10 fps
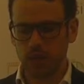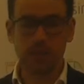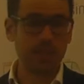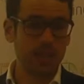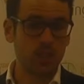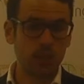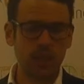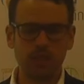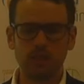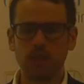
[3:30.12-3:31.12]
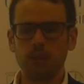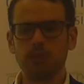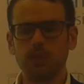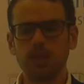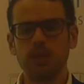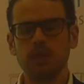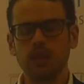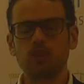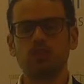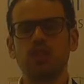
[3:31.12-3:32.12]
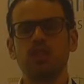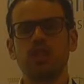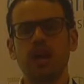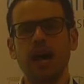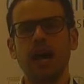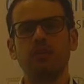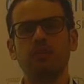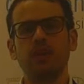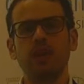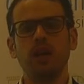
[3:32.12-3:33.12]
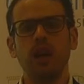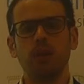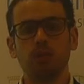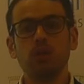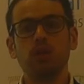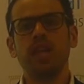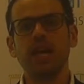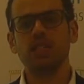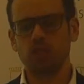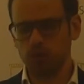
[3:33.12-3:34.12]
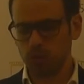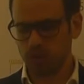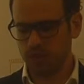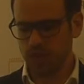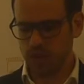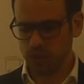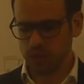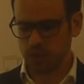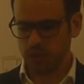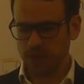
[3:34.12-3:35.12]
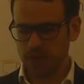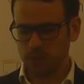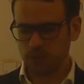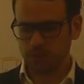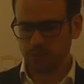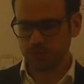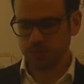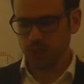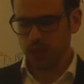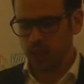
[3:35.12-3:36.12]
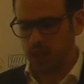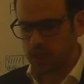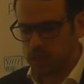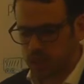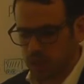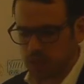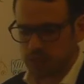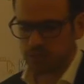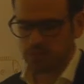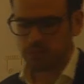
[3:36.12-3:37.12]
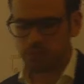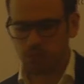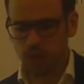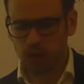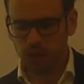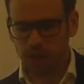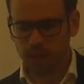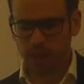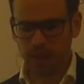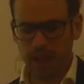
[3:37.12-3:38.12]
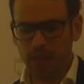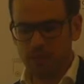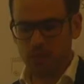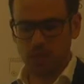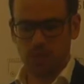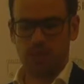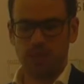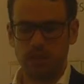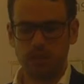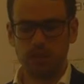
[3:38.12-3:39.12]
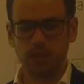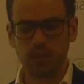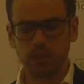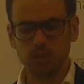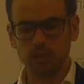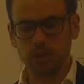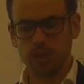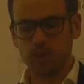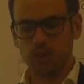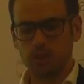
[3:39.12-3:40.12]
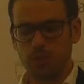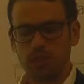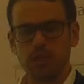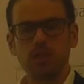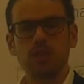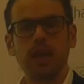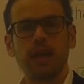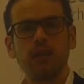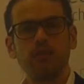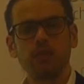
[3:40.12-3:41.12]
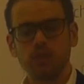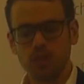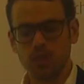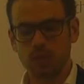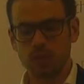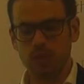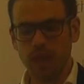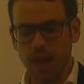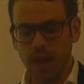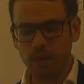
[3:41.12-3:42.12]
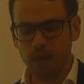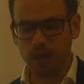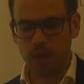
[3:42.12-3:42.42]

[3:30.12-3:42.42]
and Sweden of countries that have good data on all of the vehicles available. So, looking at the heavier duty vehicles, the CO2 emissions and fuel consumption there,